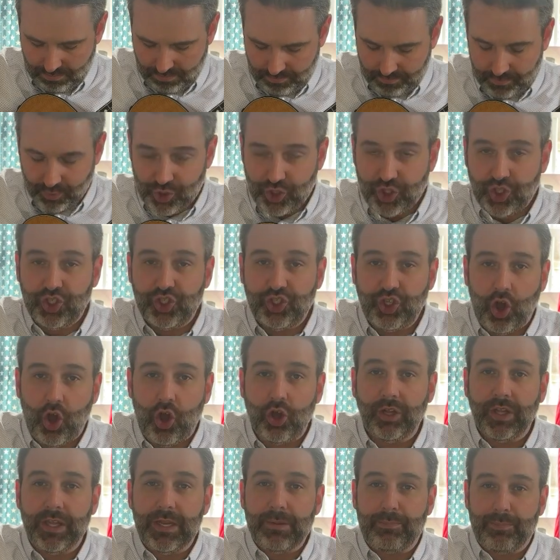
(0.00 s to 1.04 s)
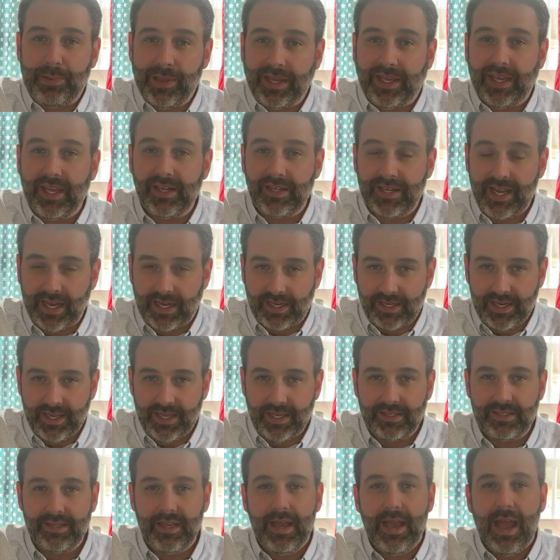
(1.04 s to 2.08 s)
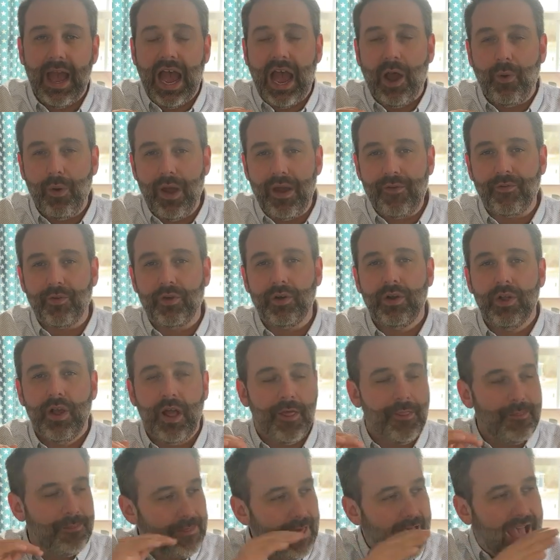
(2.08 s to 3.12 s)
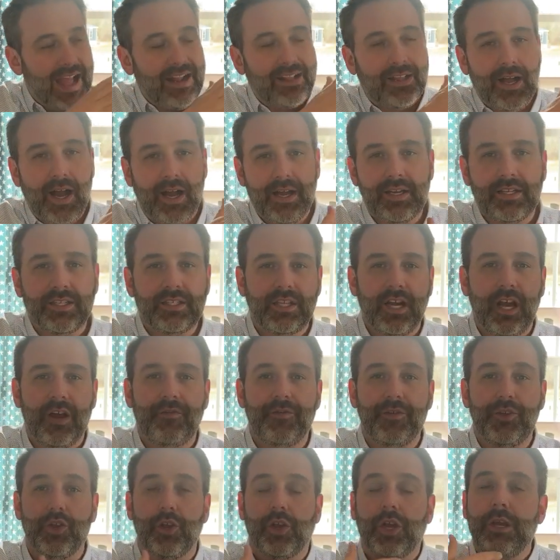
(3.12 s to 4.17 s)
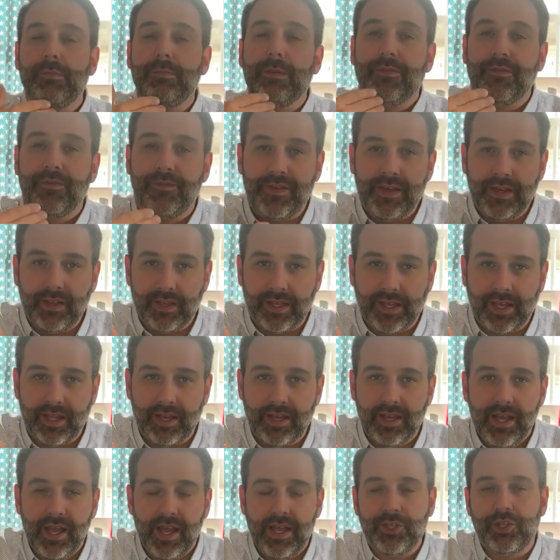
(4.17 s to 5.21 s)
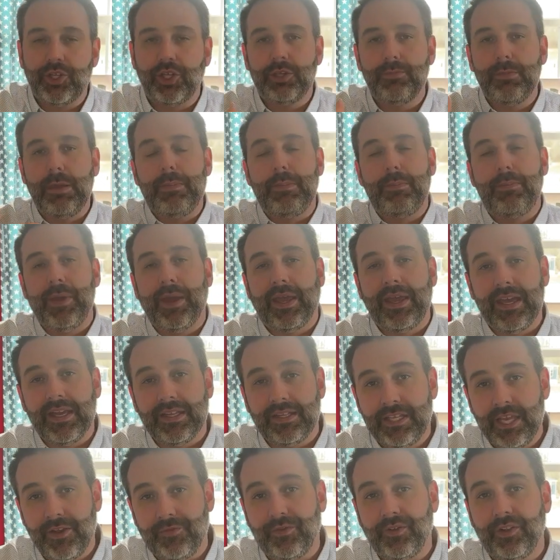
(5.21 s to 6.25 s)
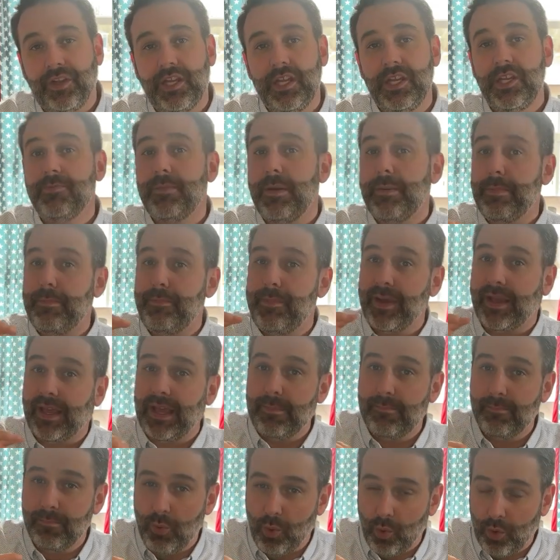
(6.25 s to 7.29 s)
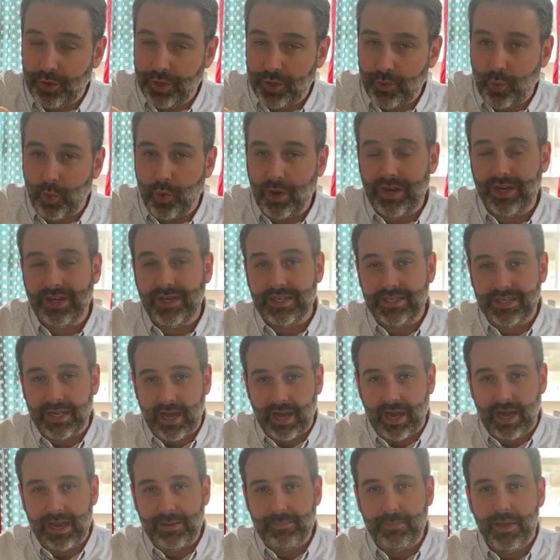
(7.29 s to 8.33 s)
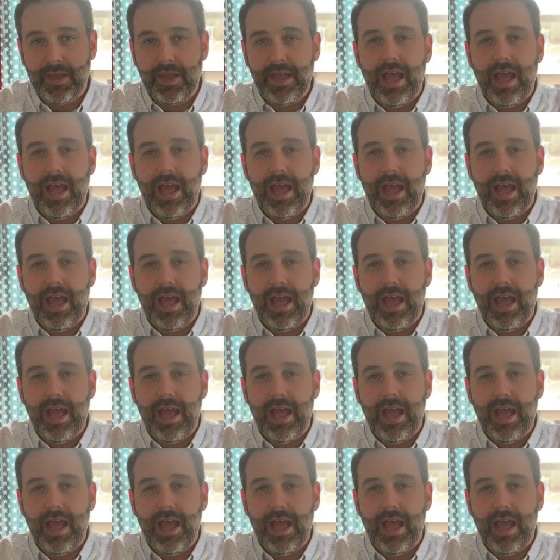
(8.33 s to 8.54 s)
solid picking techniques. However, that kind of stuff, you're going to be feeling it. And so you may be picking it differently. You may be picking more than one at a time.